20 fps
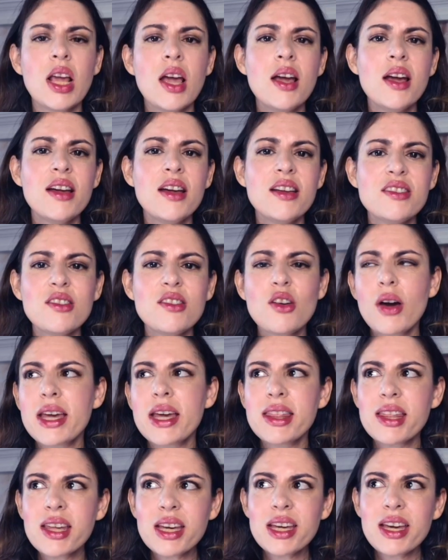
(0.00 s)
So I
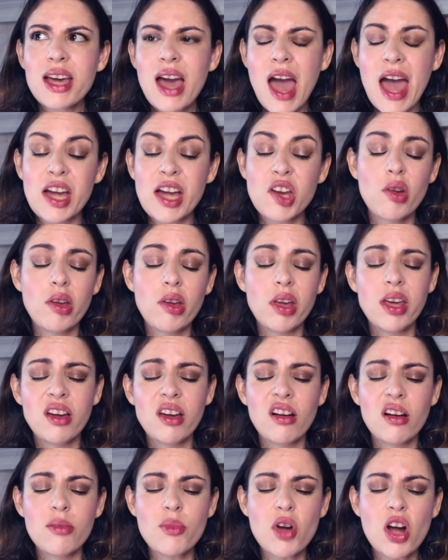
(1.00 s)
think actually
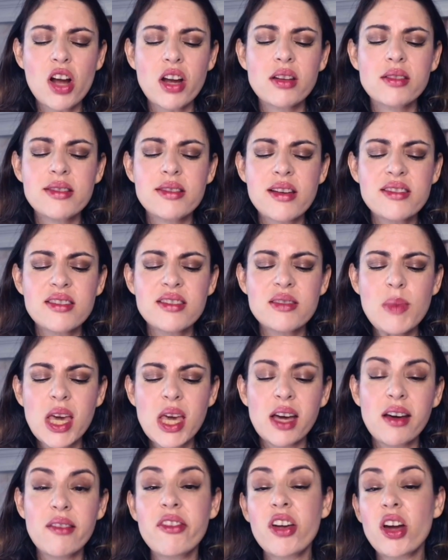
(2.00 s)
here Mark does make
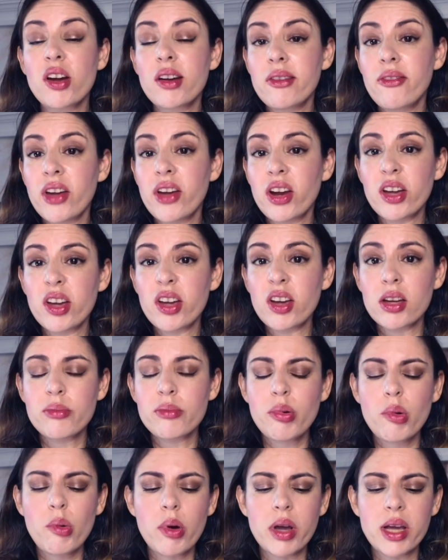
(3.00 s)
a very, very good
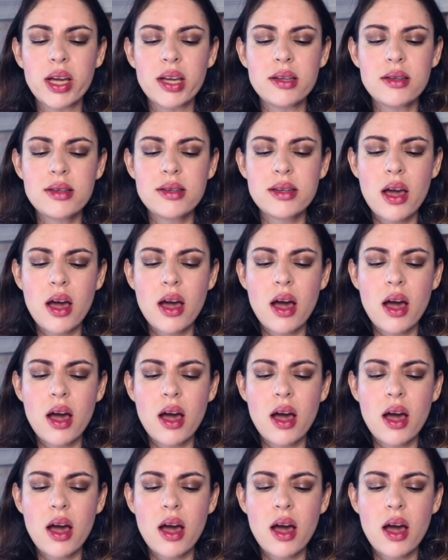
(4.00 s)
point.